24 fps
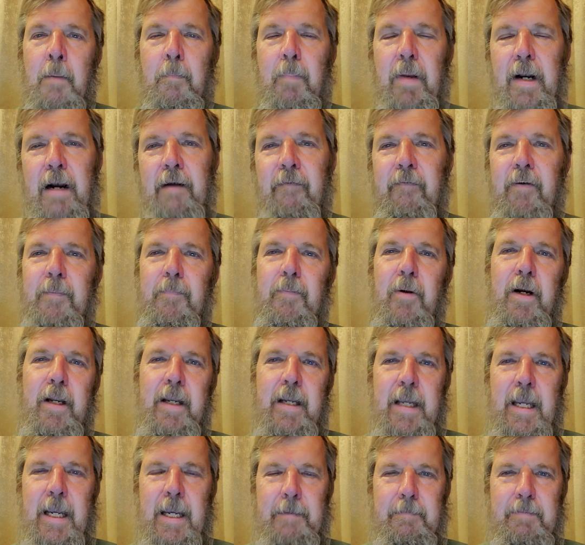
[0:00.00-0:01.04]
But everybody
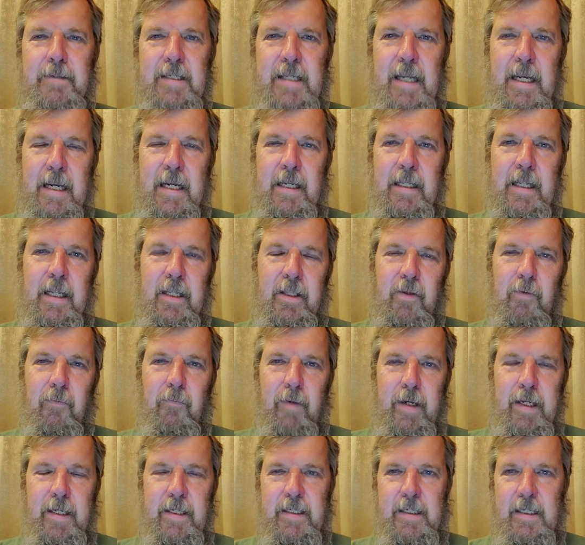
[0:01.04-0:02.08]
keeps saying that the
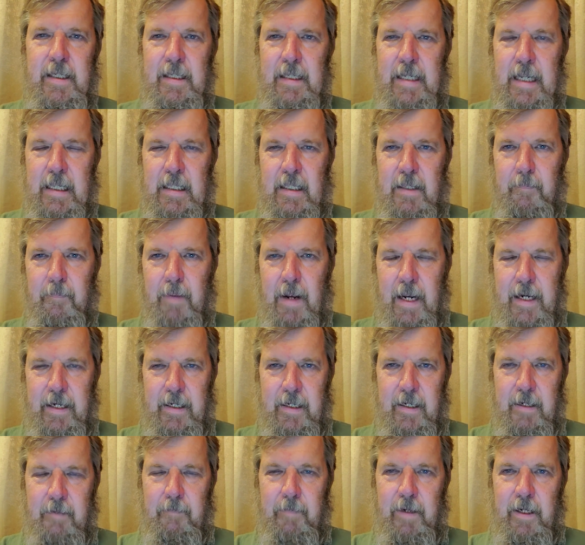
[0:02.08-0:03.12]
reason that the
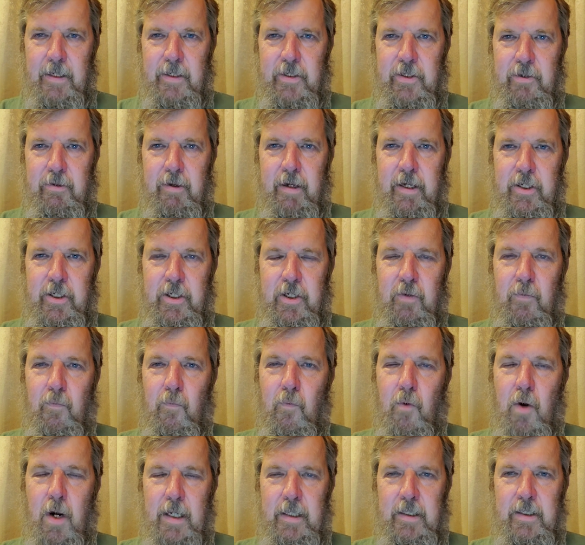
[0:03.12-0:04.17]
Biden administration
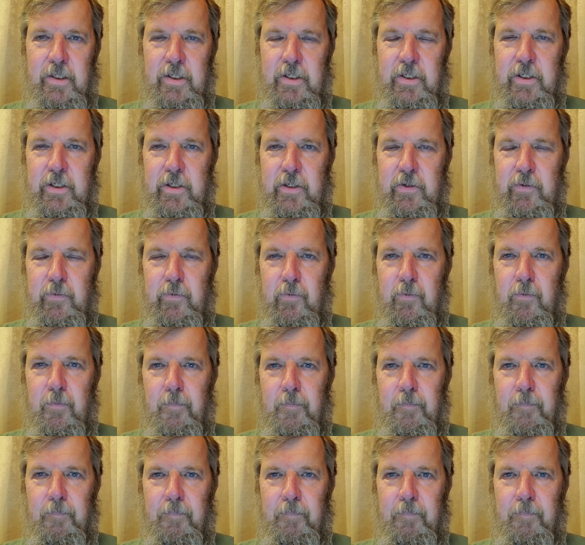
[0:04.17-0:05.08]
wants to